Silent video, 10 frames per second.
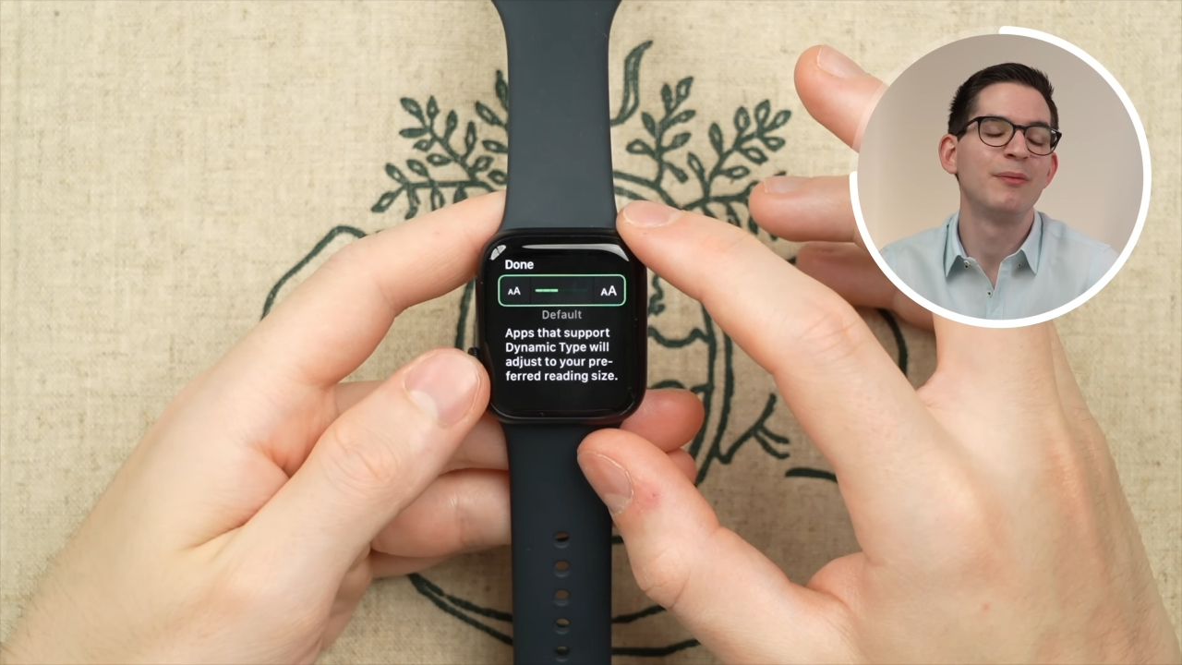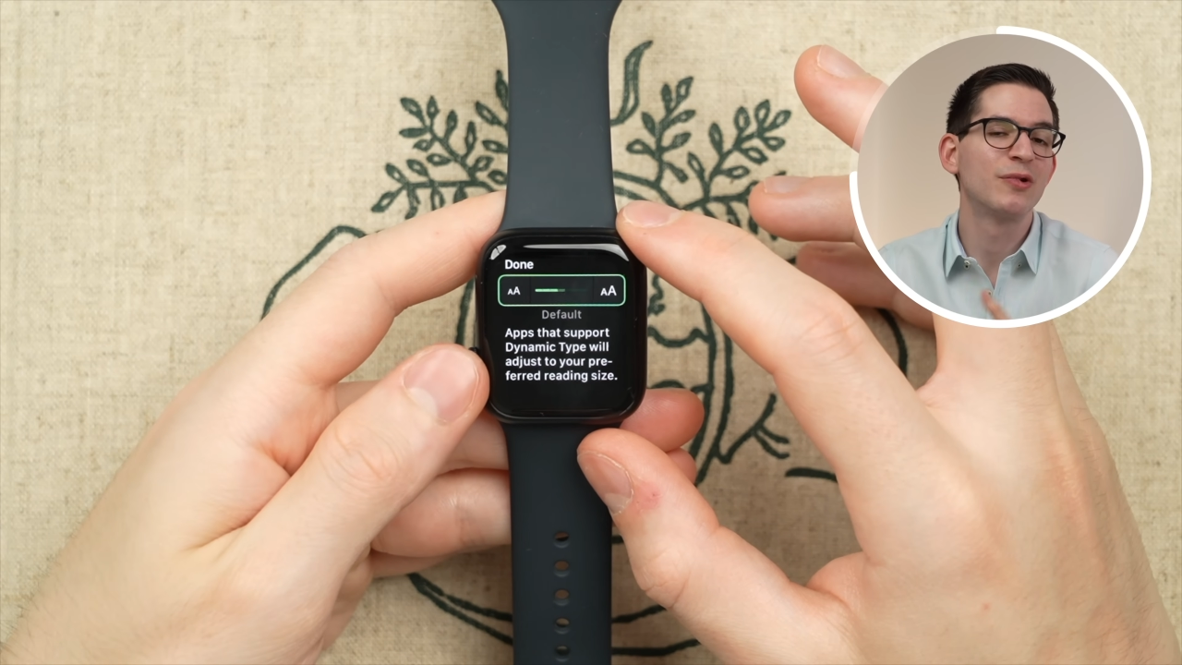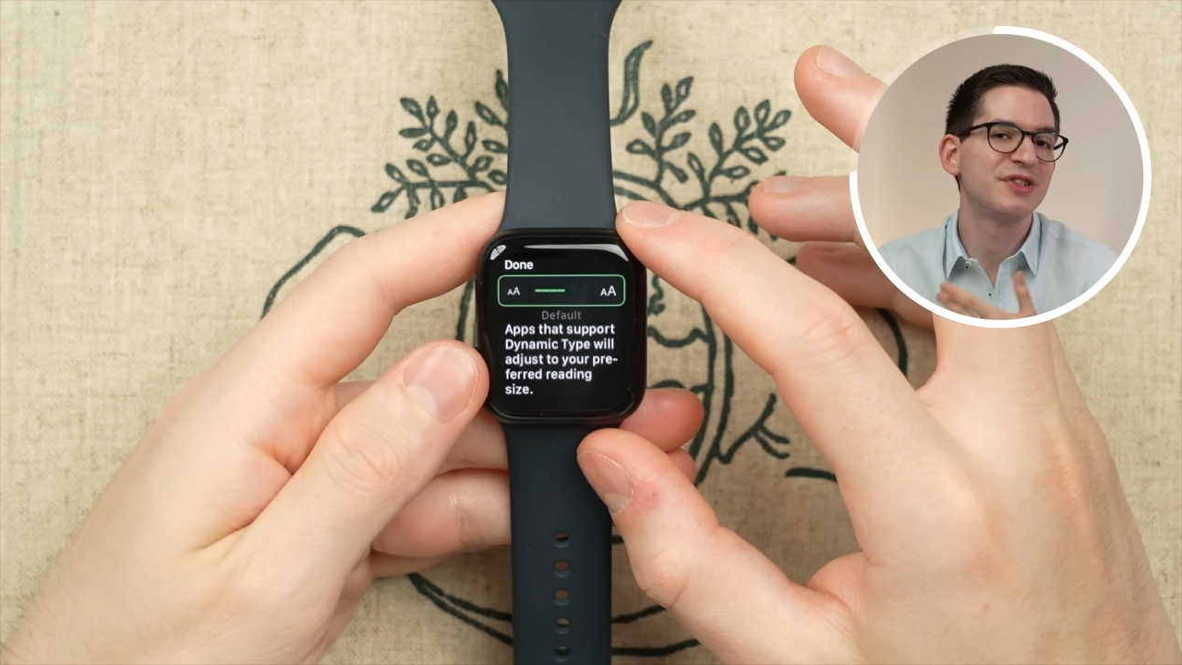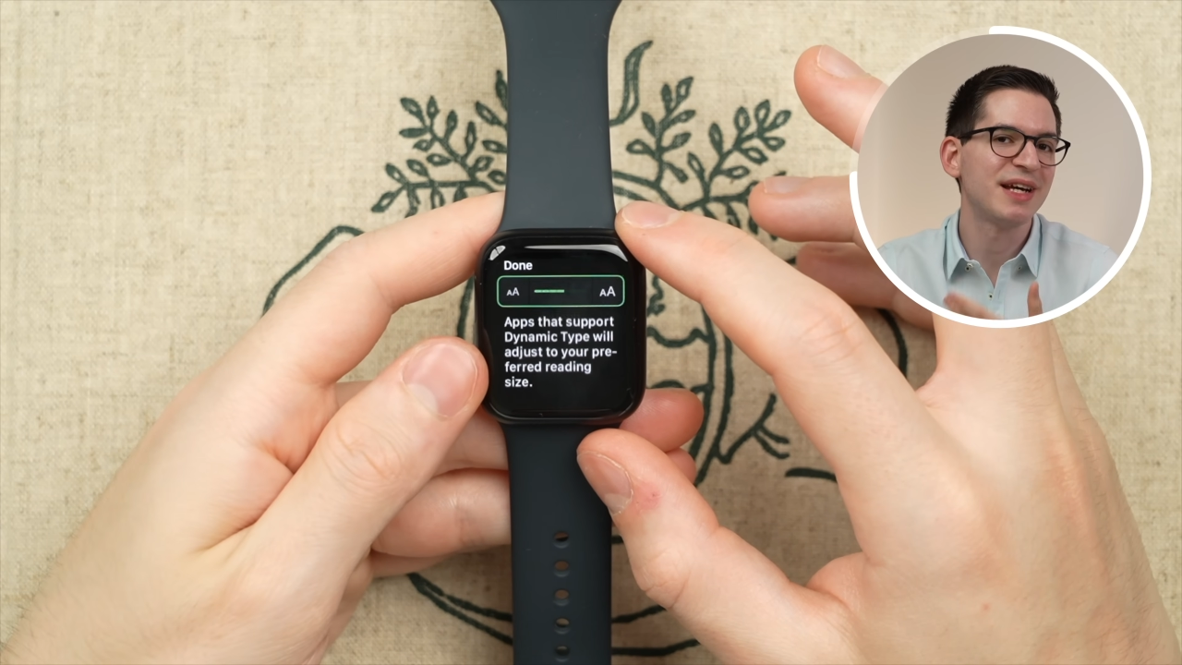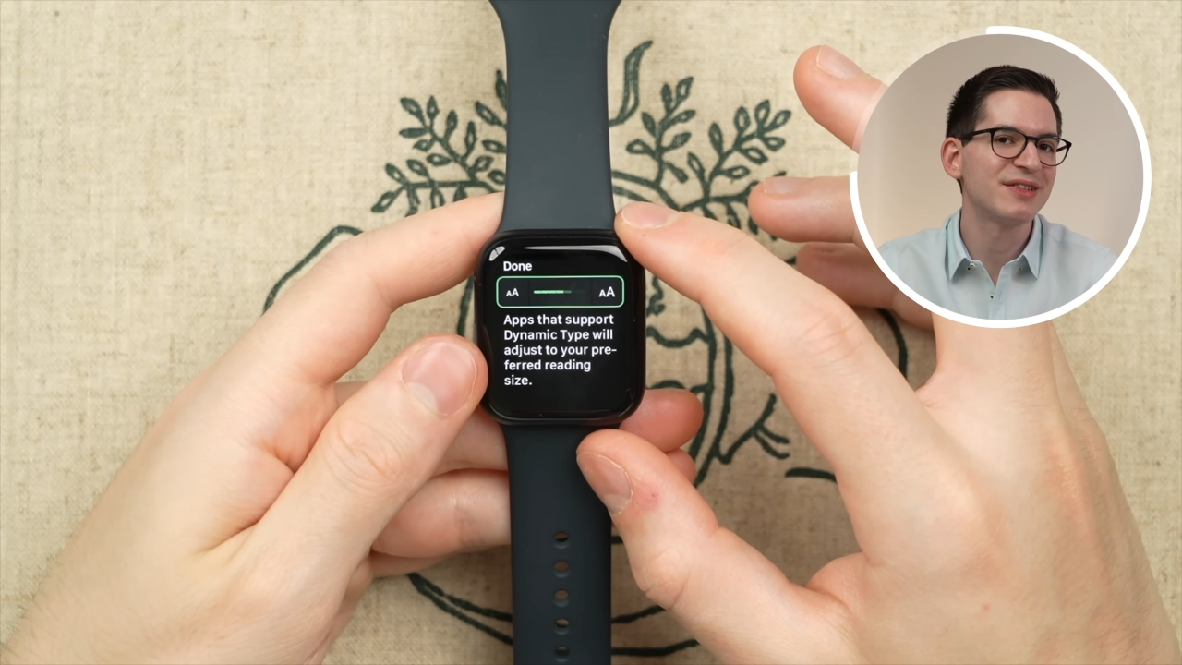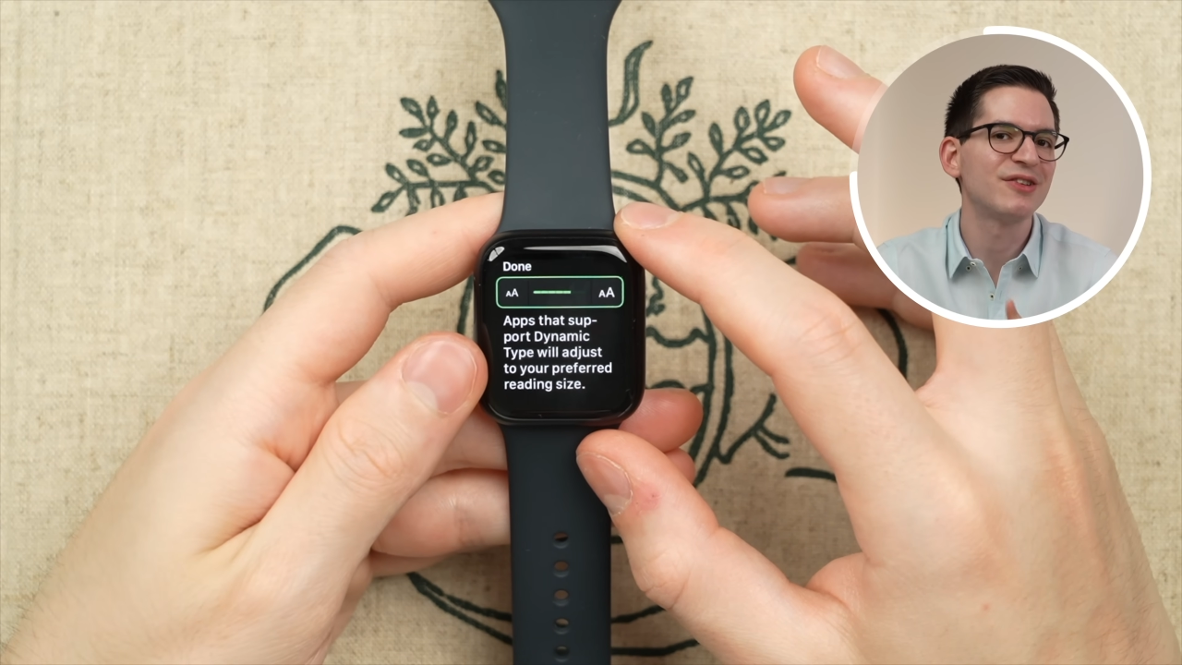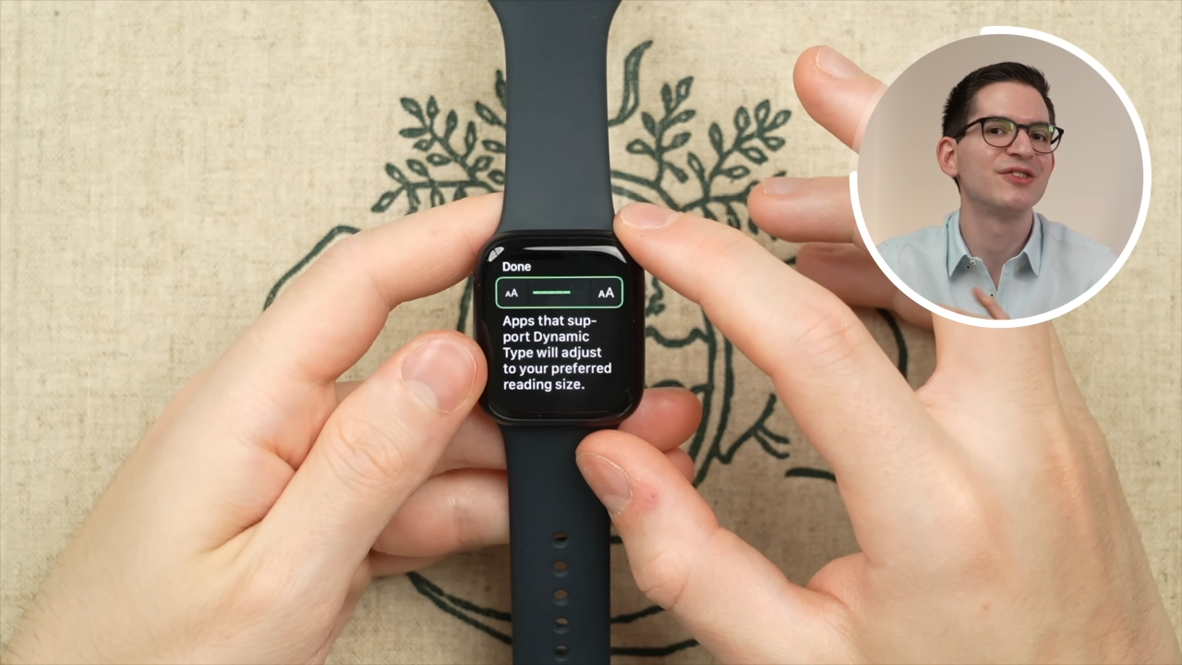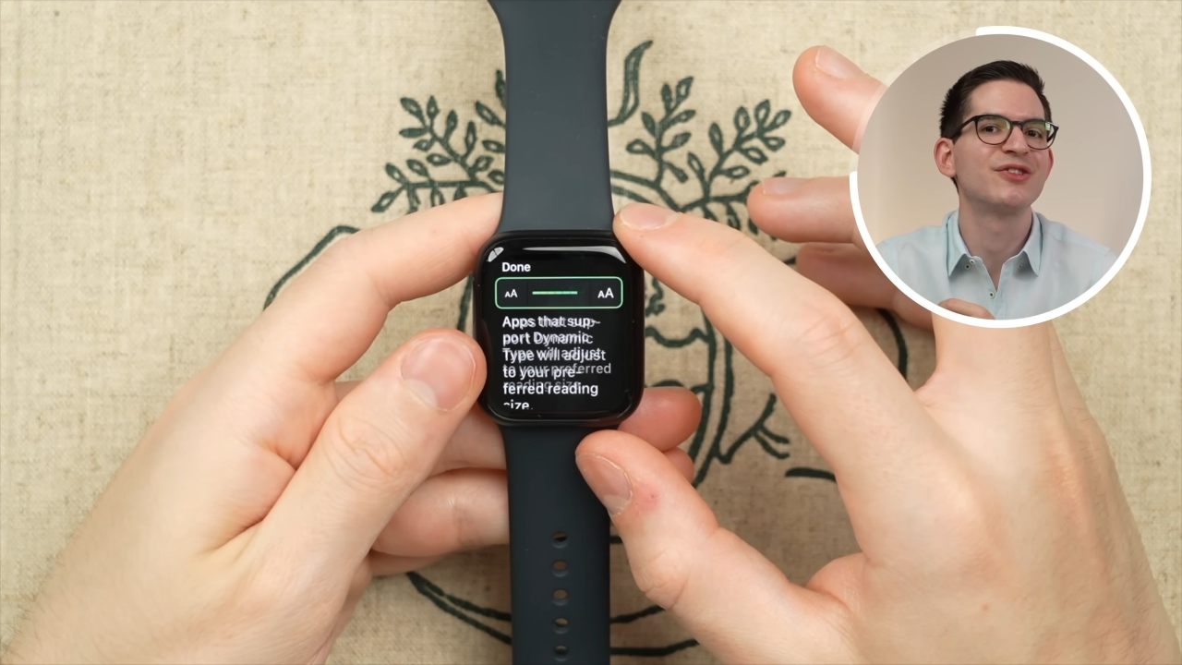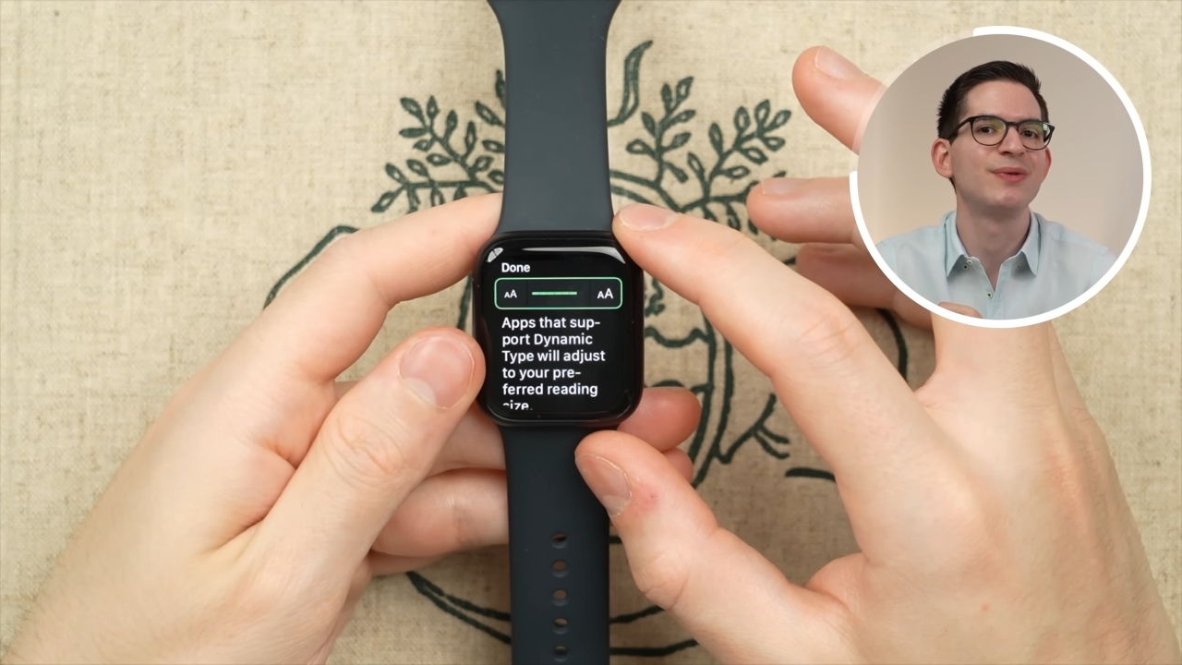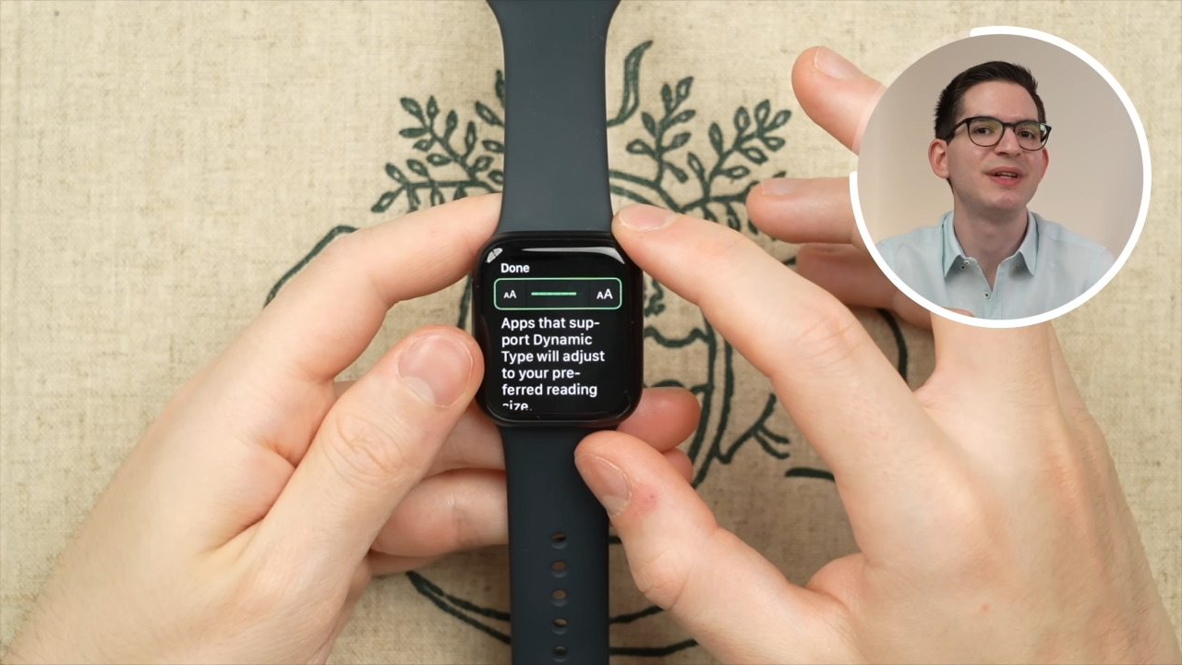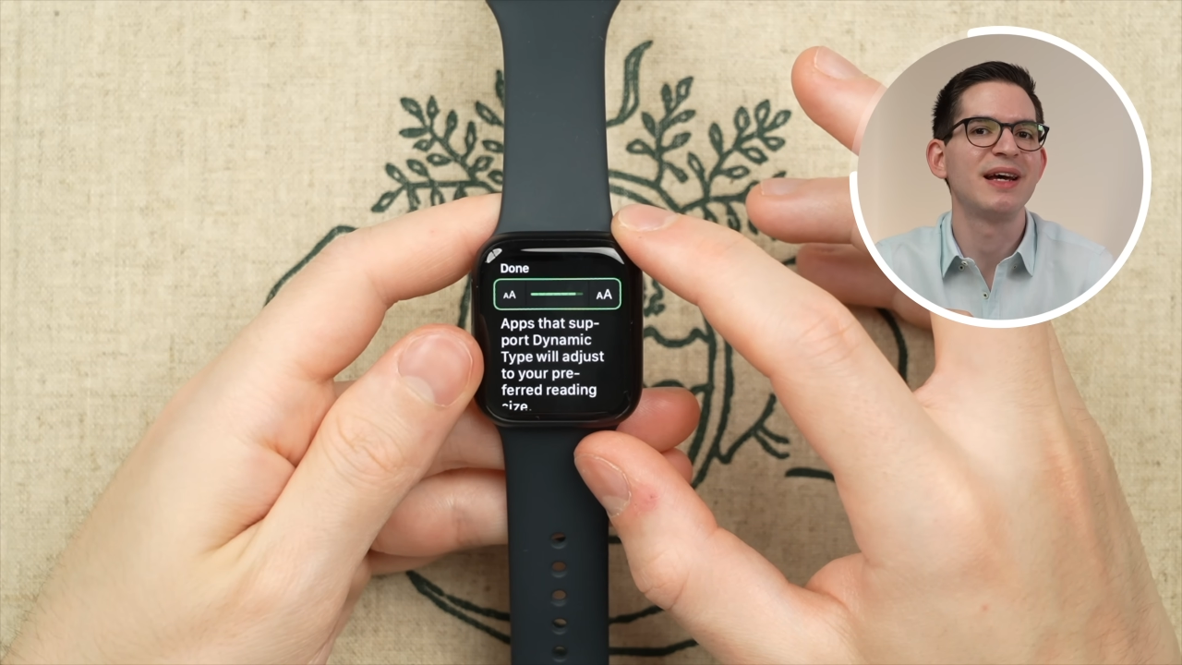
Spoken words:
text on screen